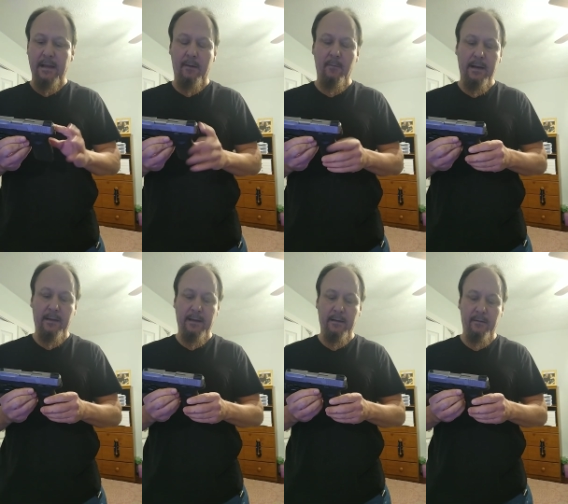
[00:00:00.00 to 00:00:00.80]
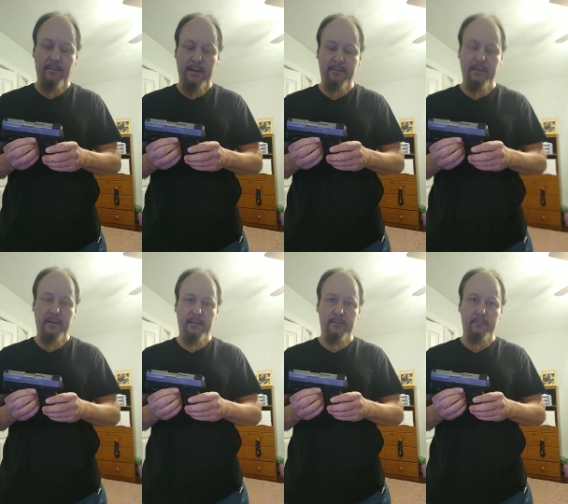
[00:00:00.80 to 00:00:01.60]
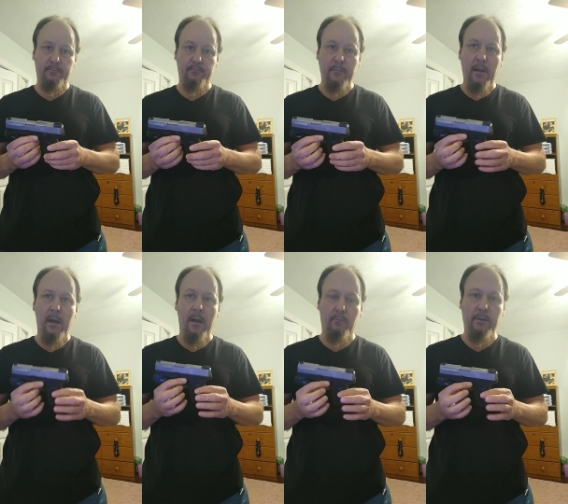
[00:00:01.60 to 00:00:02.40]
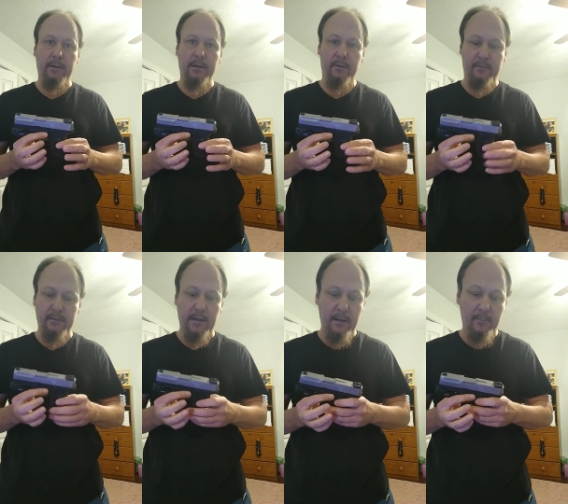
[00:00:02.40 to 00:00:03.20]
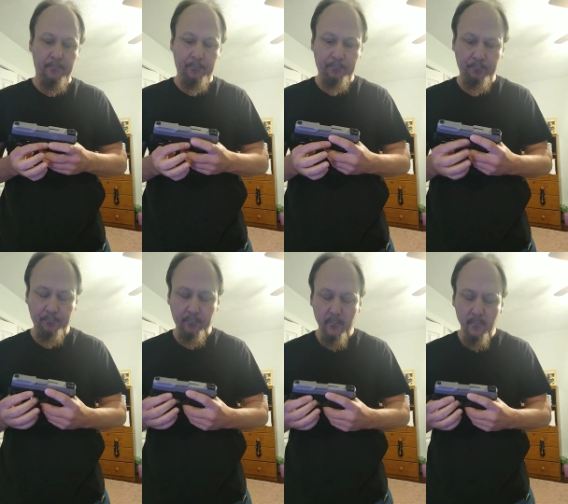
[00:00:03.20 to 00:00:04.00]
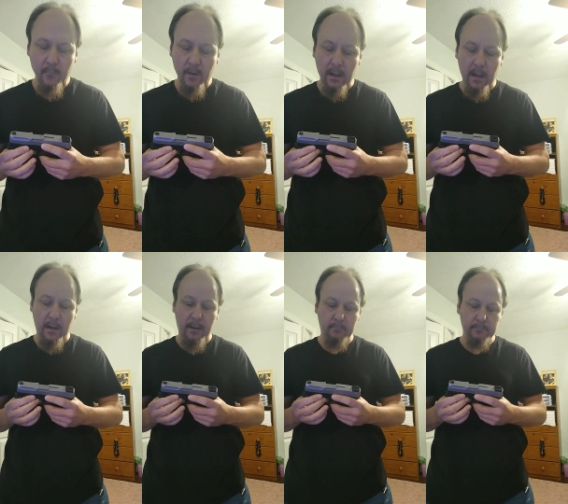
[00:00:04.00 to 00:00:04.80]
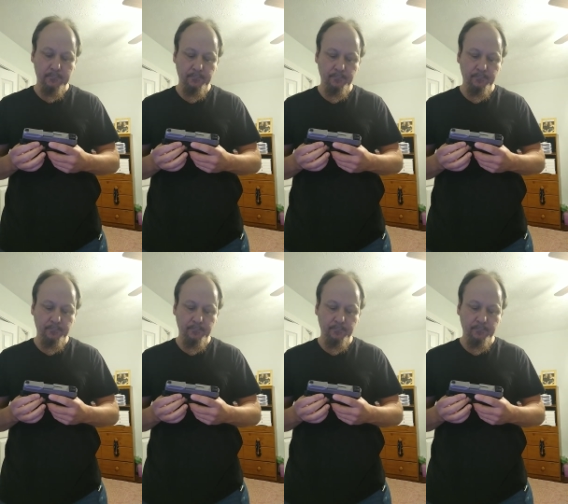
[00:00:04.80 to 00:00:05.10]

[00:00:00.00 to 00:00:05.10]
that way, that's a really good setup. So